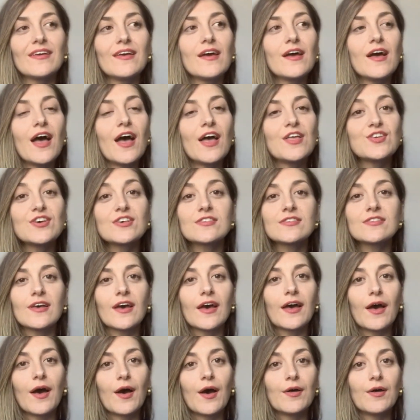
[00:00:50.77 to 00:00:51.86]
just
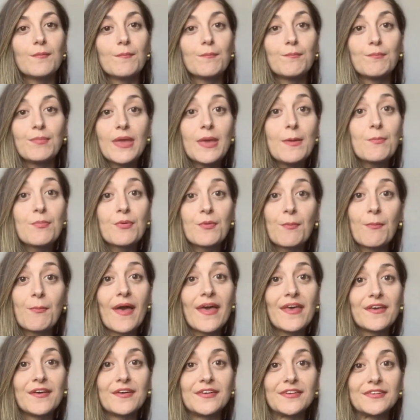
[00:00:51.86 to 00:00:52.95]
be
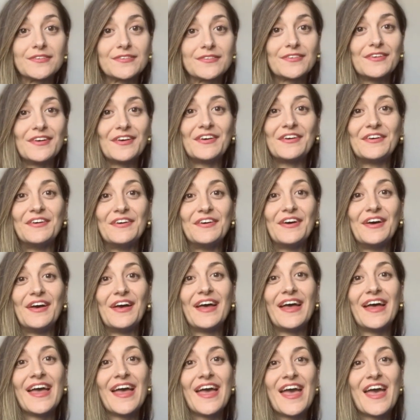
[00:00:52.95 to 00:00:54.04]
prepared.
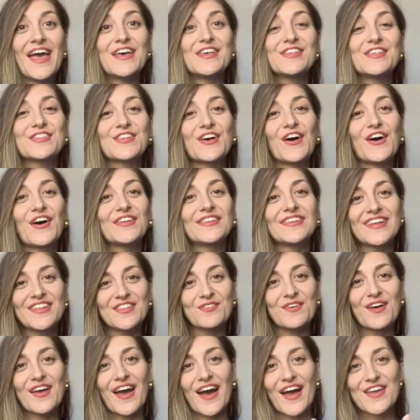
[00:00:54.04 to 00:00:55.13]
So that's
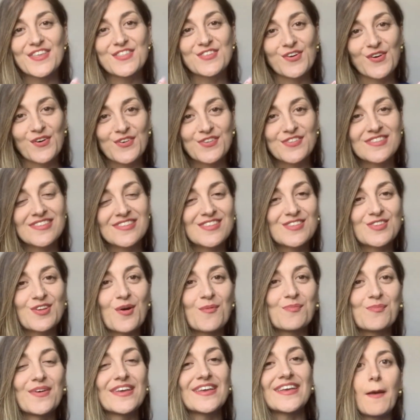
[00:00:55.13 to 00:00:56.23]
why I chose this
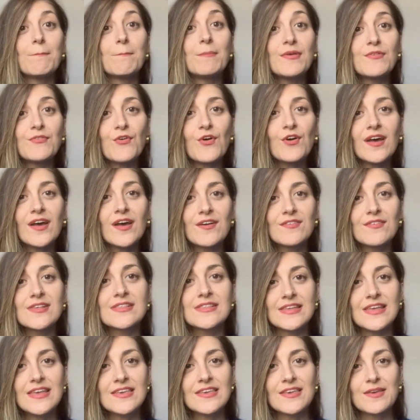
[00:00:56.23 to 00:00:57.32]
topic. Before I was
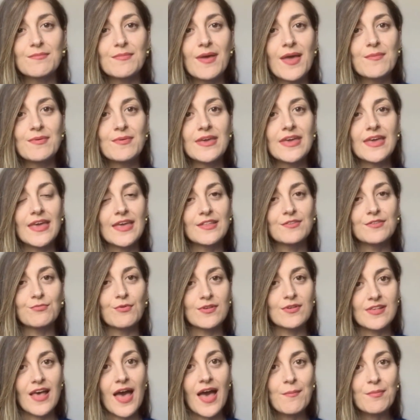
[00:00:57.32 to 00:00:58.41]
thinking maybe it
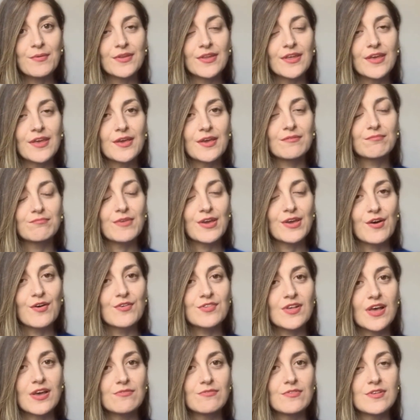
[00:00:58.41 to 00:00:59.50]
was happening because
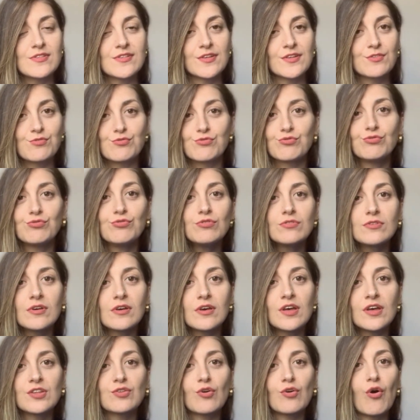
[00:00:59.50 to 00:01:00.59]
I was a
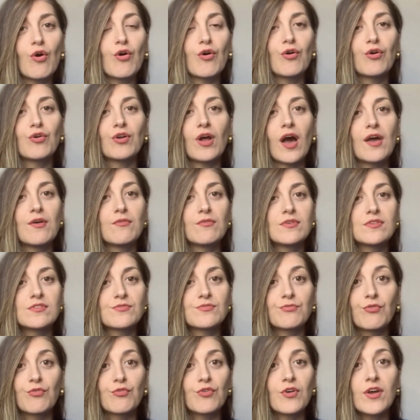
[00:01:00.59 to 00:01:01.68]
student or I was
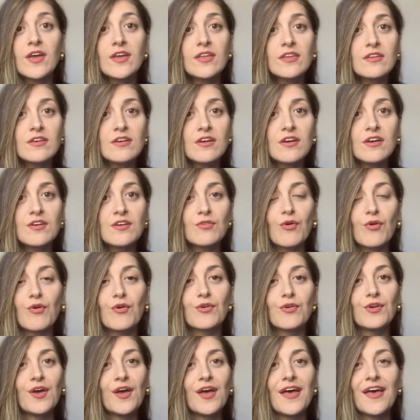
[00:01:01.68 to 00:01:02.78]
foreigner or
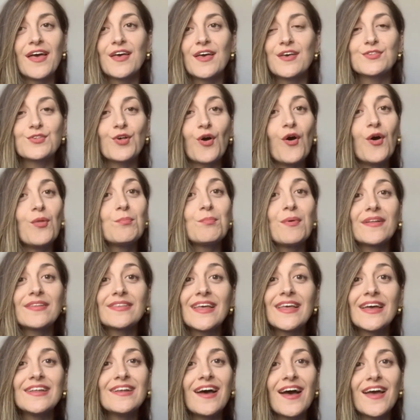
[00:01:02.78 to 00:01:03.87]
so on, but then I